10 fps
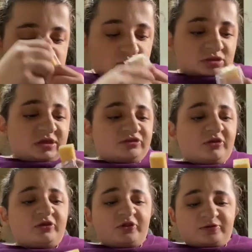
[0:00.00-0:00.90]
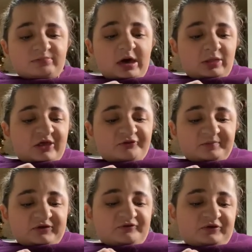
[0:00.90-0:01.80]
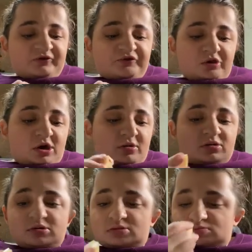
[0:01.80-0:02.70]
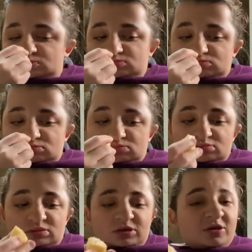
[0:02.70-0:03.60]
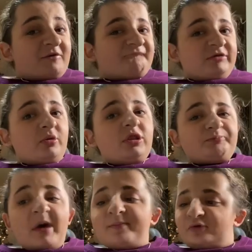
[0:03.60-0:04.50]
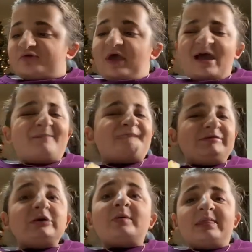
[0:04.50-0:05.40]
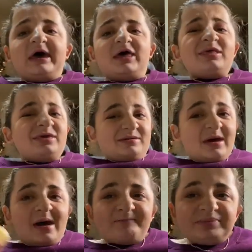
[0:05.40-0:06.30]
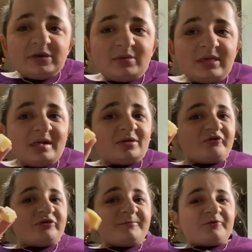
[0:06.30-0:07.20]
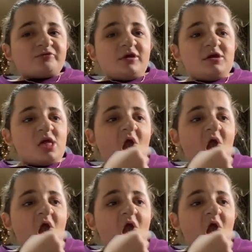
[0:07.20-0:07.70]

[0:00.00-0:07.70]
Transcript: Okay, doesn't smell that spicy, so. Feeling this pepper jack. I'm feeling that. I'm feeling that. Let's see if it's right.